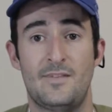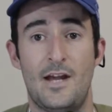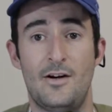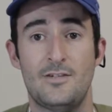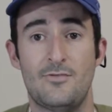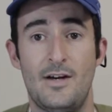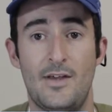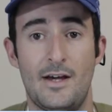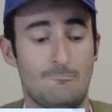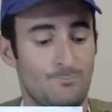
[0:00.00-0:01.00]
There it is right
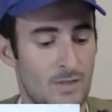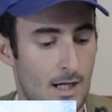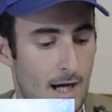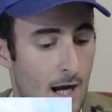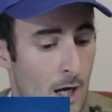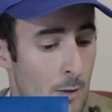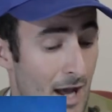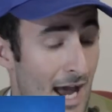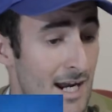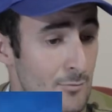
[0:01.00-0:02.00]
there. And
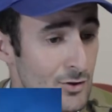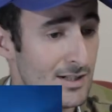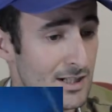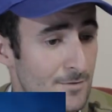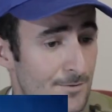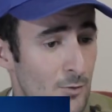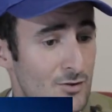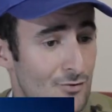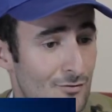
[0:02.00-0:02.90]
I'm using it to film this